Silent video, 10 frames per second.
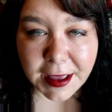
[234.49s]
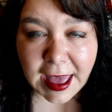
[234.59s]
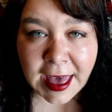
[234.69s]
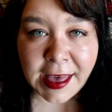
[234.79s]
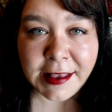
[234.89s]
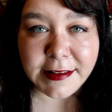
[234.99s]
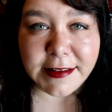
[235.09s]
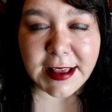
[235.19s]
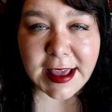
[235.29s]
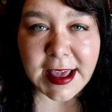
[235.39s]

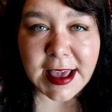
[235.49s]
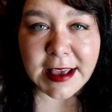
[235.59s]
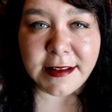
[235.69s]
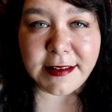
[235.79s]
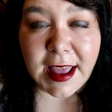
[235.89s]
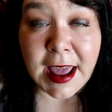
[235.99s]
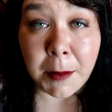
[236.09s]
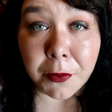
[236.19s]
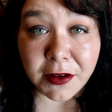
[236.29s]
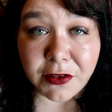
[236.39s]
as he is
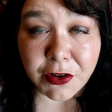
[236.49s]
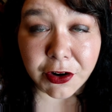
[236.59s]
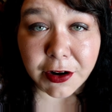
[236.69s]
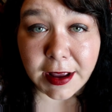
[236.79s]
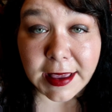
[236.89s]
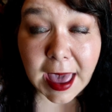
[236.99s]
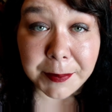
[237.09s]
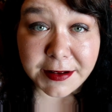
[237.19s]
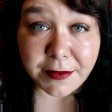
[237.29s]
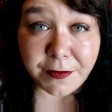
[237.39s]
a prisoner, a
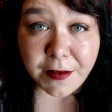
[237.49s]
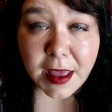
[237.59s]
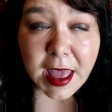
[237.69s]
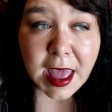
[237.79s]
captive.